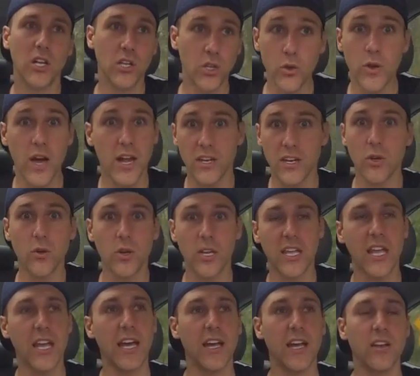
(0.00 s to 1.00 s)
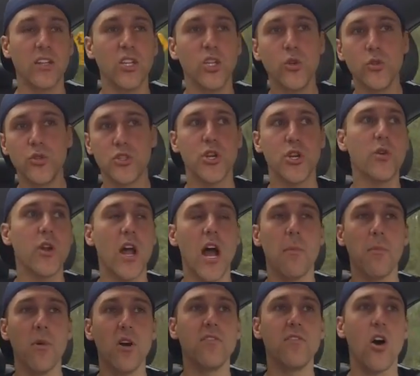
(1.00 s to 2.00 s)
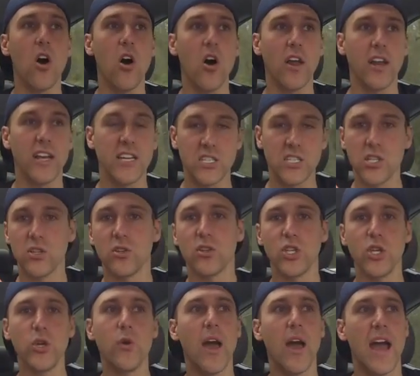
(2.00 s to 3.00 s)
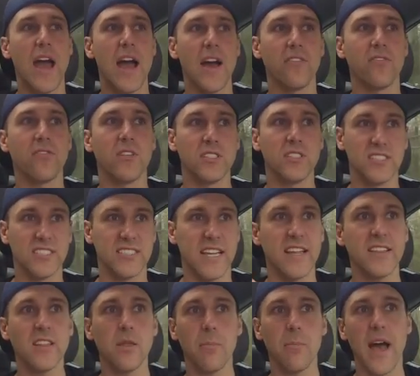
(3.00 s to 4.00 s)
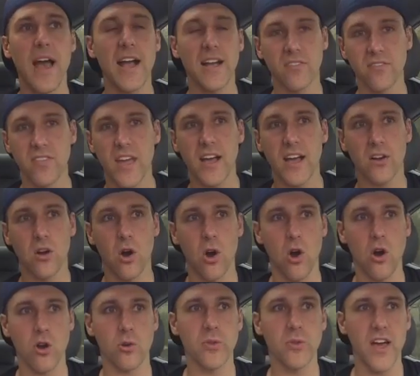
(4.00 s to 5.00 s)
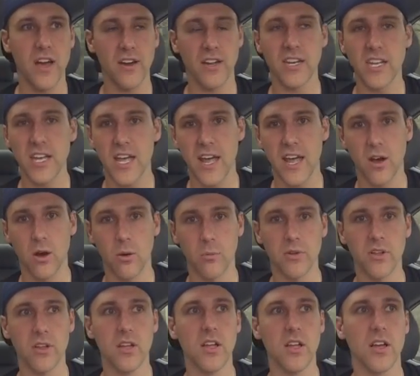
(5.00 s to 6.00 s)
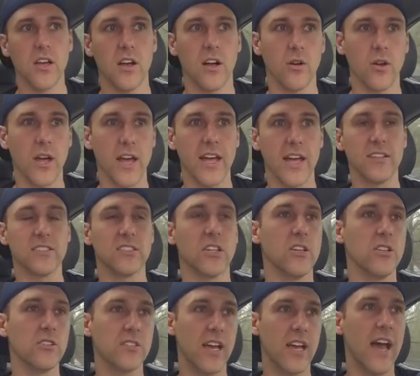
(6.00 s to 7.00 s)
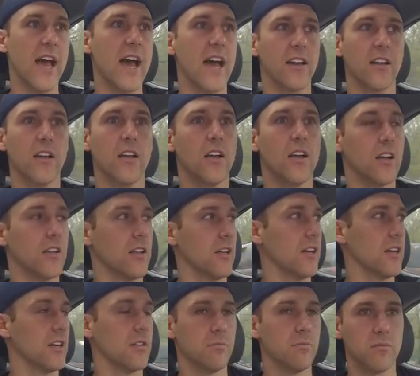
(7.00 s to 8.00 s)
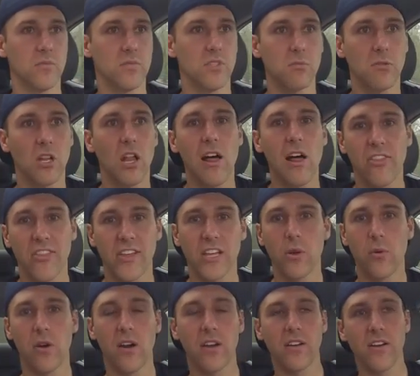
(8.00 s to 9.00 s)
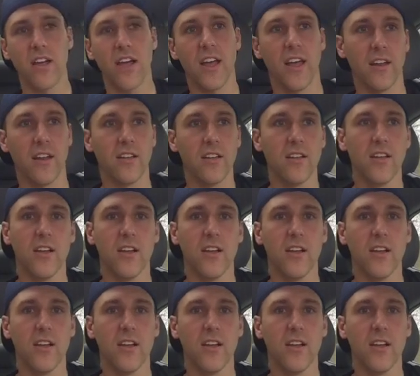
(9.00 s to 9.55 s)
you gotta do it again. You do not move on until you have said the back of that card without any help, okay? So you say hat, some cloth thing you wear on your head,